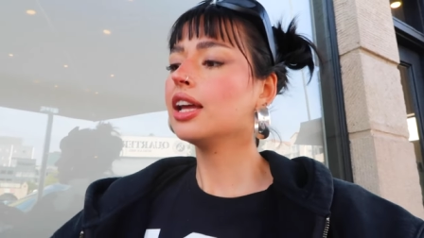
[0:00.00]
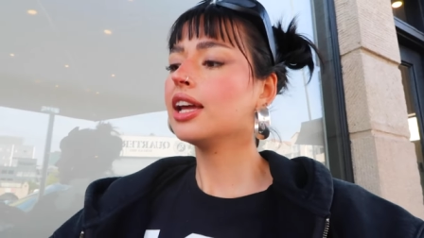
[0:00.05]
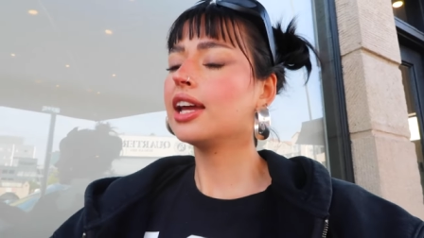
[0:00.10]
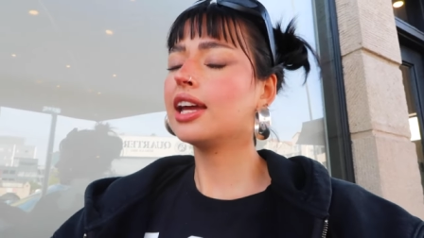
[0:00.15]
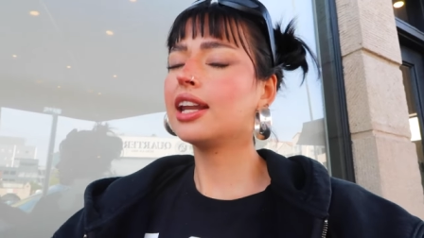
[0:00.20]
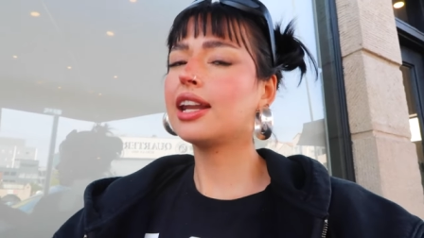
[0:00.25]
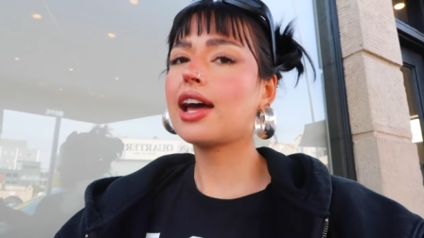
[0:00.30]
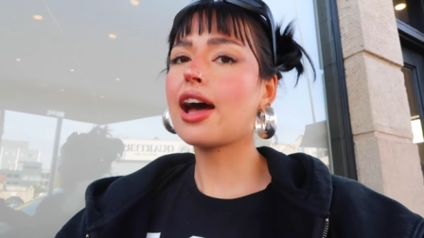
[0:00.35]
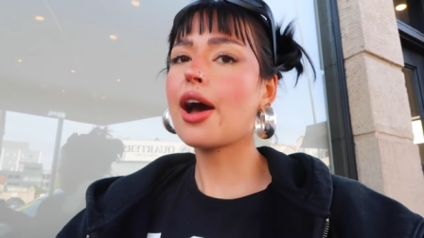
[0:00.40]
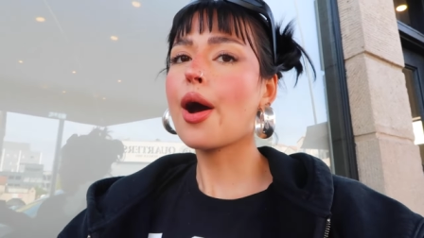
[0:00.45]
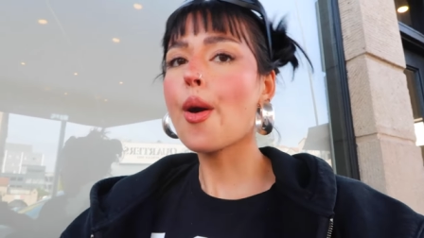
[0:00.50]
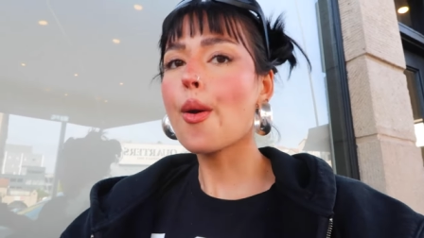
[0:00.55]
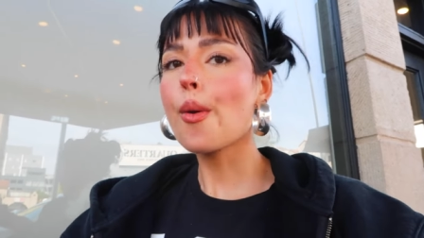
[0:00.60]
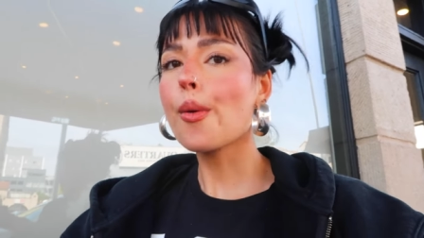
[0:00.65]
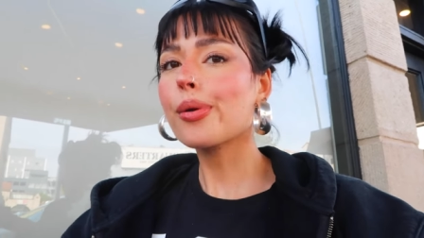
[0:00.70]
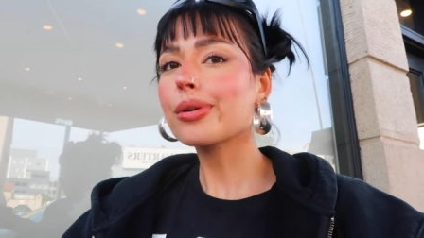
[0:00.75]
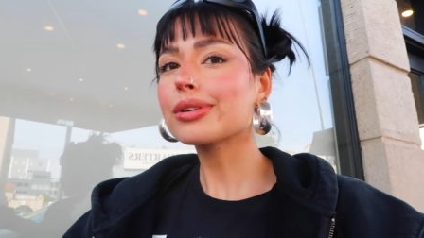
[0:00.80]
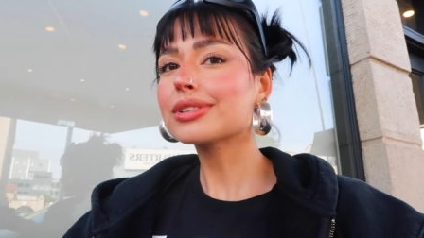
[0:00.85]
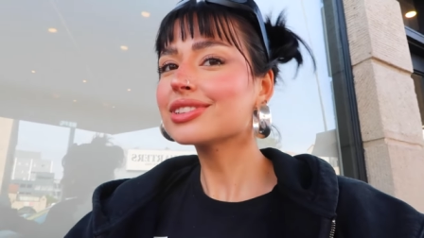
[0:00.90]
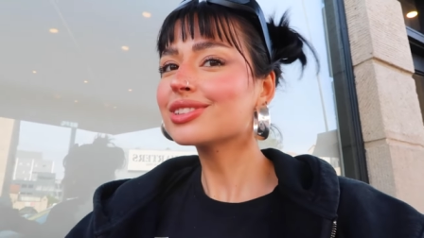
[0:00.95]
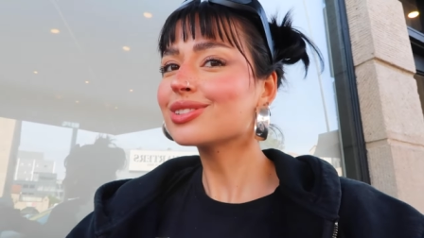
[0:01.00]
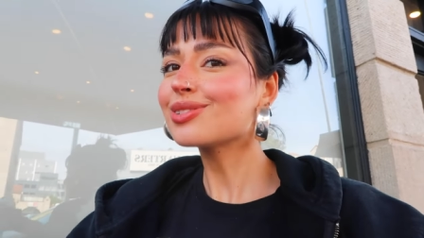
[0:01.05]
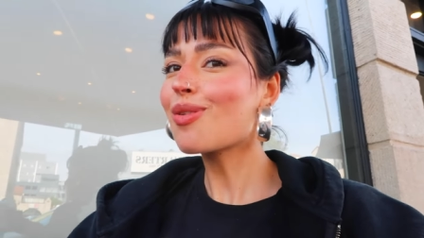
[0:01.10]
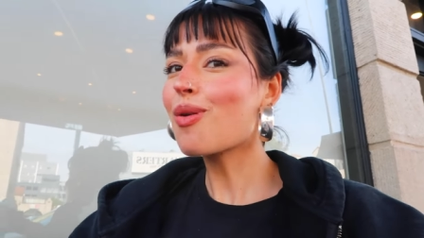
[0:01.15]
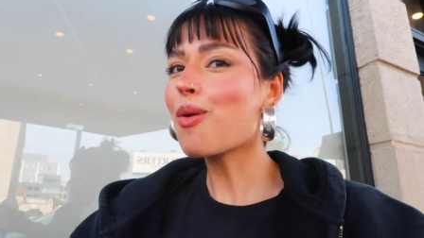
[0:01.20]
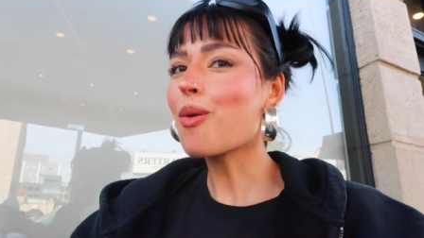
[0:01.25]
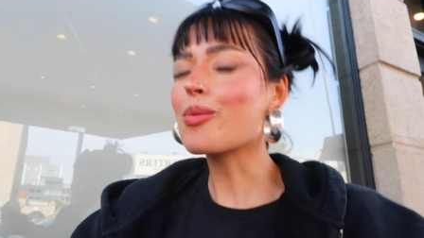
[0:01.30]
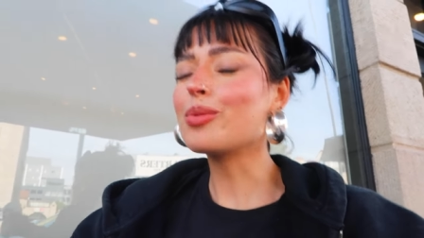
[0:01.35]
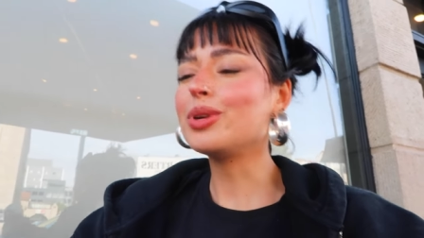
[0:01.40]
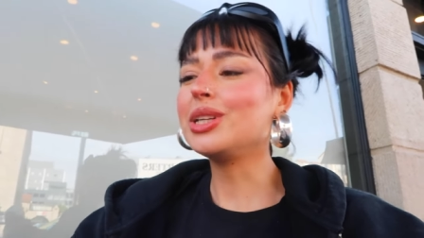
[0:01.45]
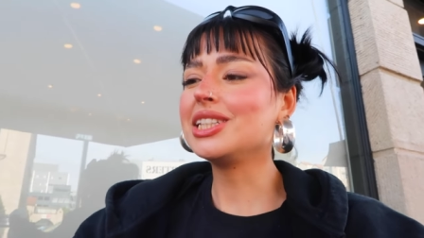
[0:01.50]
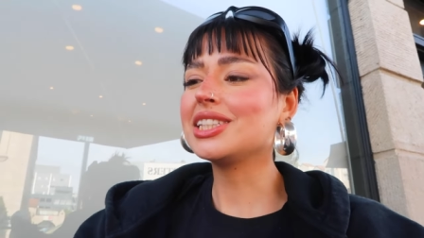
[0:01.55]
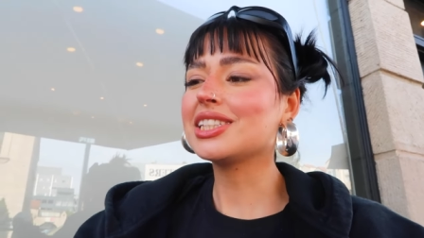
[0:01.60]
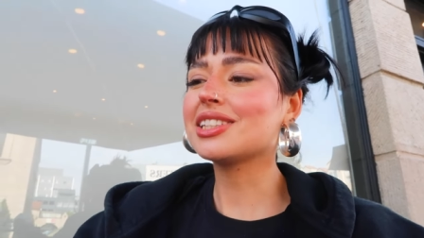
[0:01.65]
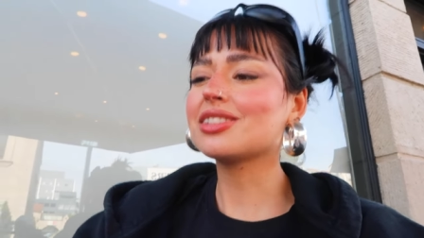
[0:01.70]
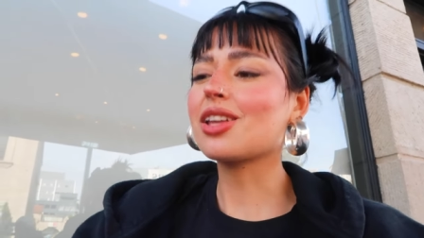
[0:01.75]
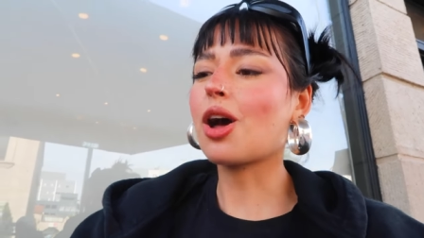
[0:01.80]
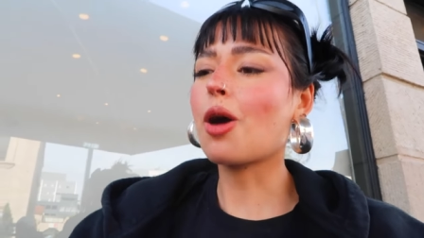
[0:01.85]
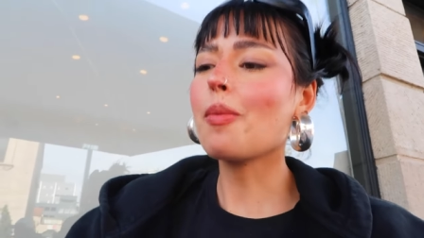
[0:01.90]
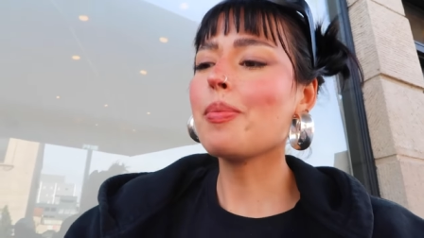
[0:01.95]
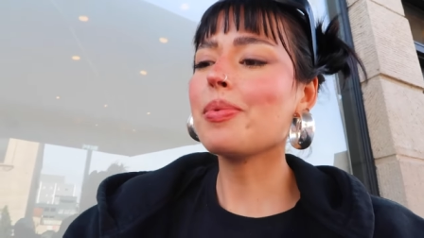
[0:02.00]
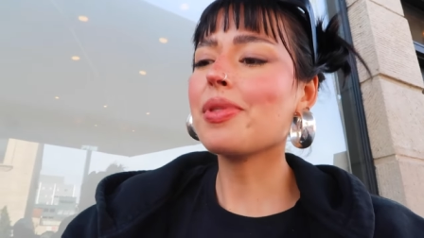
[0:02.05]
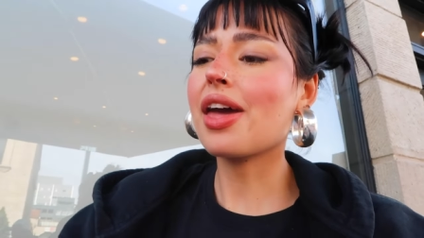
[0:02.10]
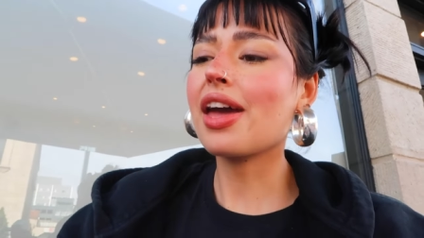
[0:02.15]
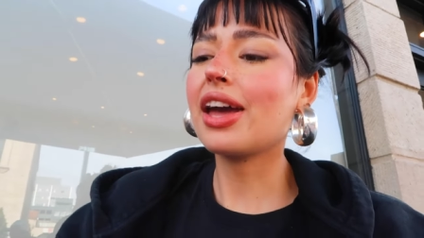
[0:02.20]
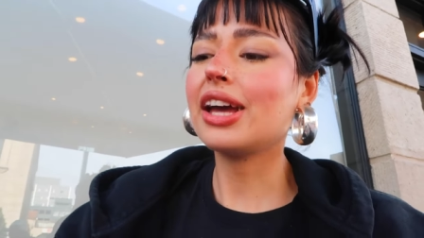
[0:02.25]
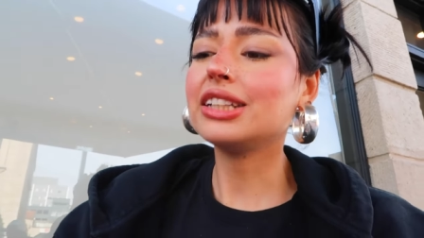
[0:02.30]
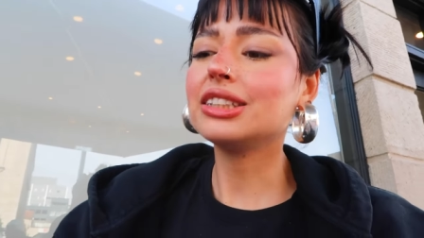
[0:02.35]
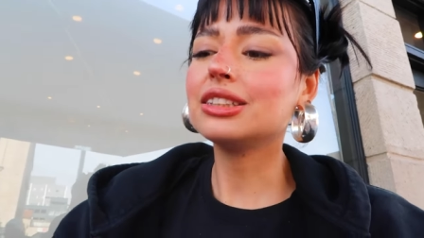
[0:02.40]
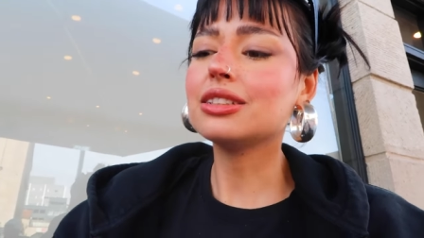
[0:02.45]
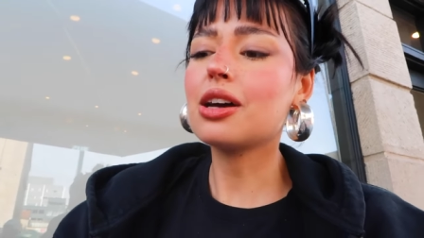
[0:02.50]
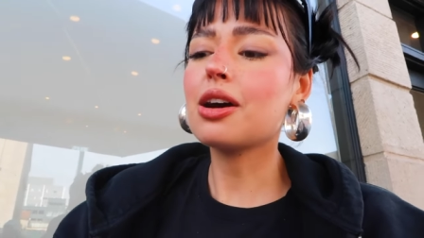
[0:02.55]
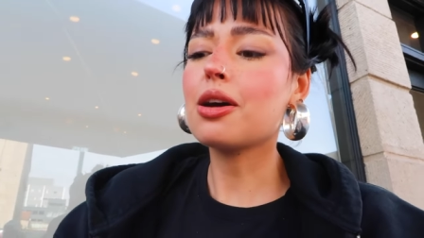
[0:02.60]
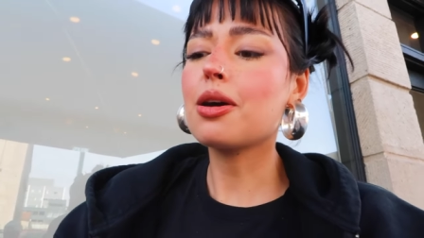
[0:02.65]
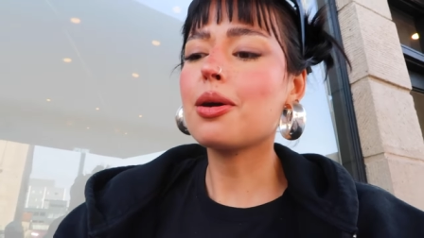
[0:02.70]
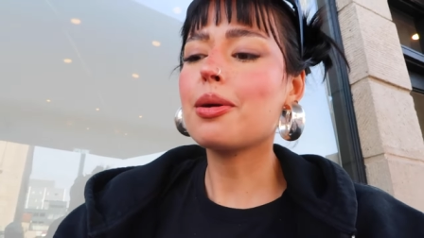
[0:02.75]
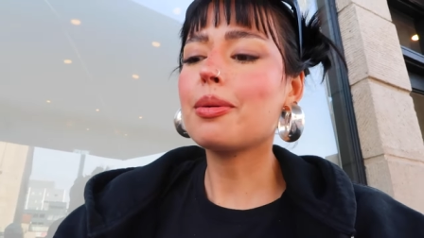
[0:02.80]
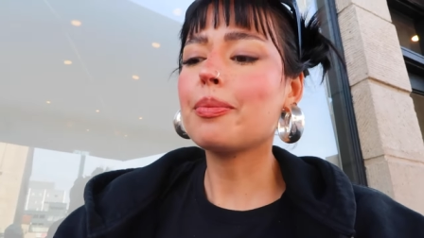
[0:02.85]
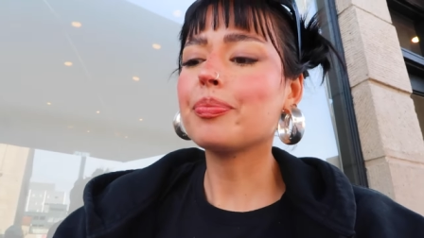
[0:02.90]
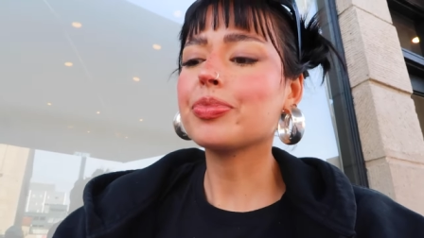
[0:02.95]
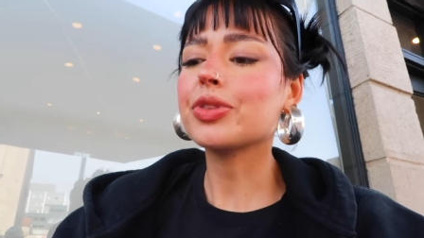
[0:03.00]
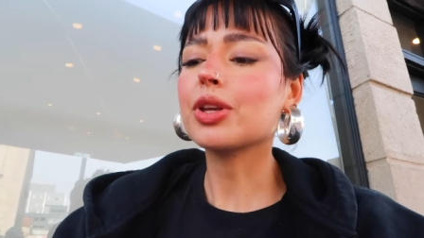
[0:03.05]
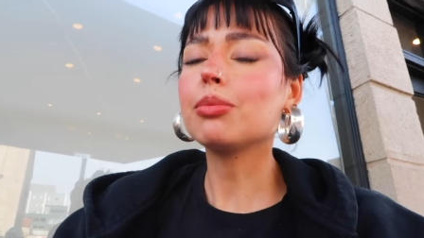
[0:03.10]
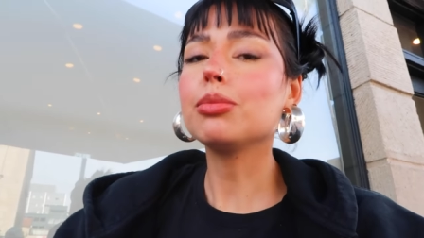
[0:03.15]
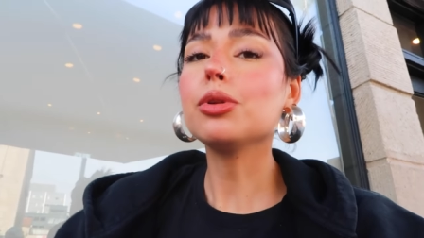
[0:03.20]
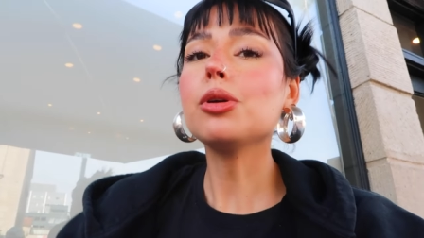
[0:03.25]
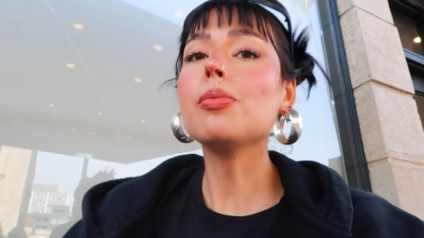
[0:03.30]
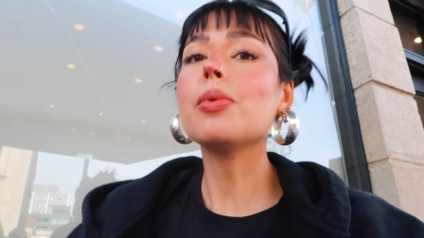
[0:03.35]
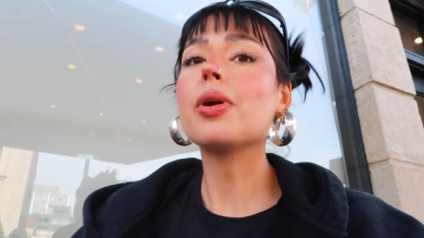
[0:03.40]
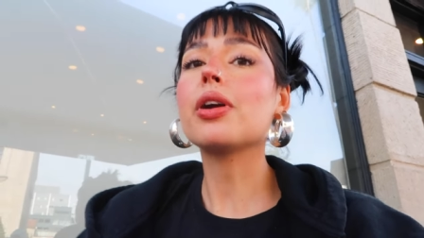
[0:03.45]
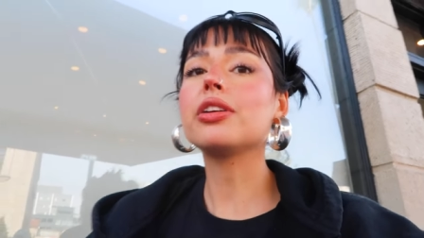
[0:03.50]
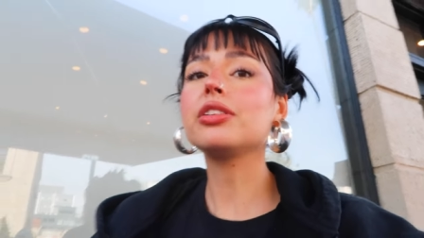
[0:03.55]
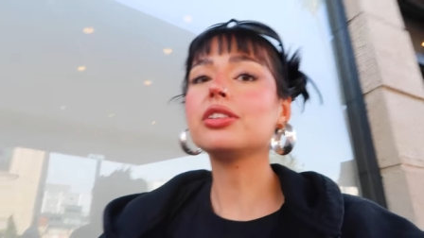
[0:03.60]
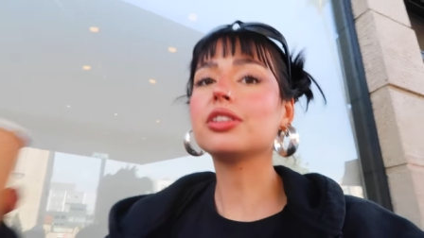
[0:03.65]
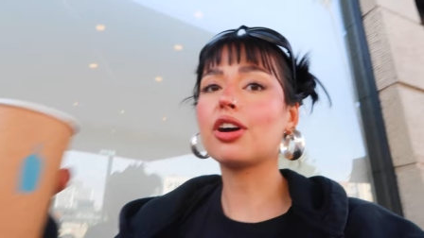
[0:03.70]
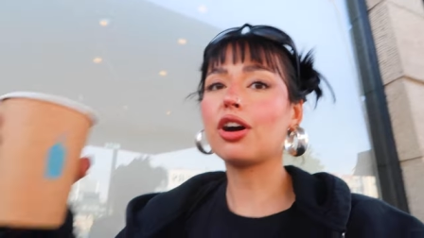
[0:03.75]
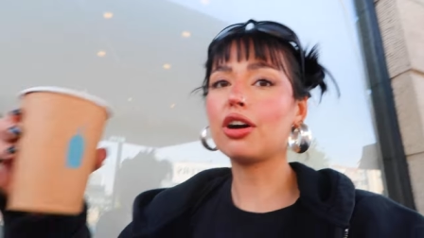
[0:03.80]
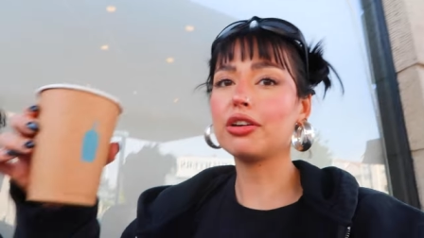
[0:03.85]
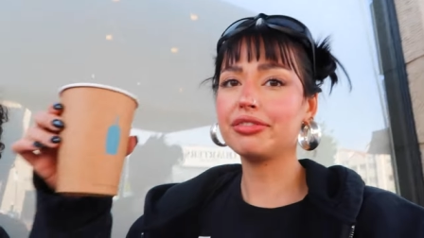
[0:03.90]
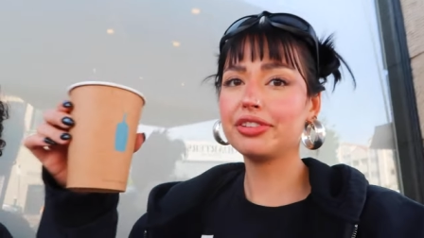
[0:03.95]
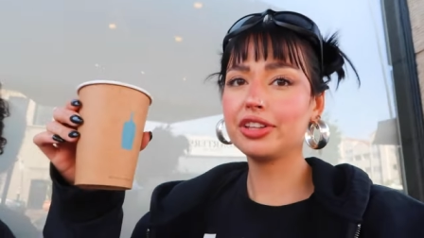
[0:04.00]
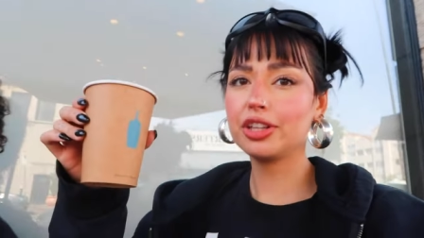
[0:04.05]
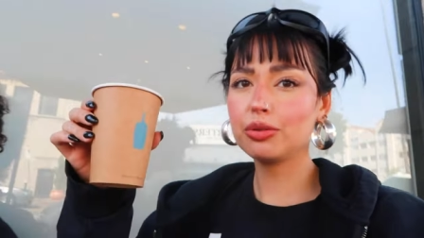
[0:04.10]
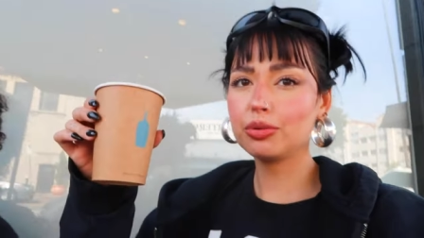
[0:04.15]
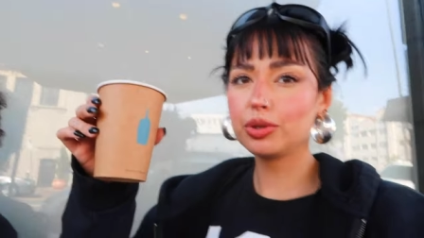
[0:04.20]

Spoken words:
And now we stopped at Blue Bottle coffee.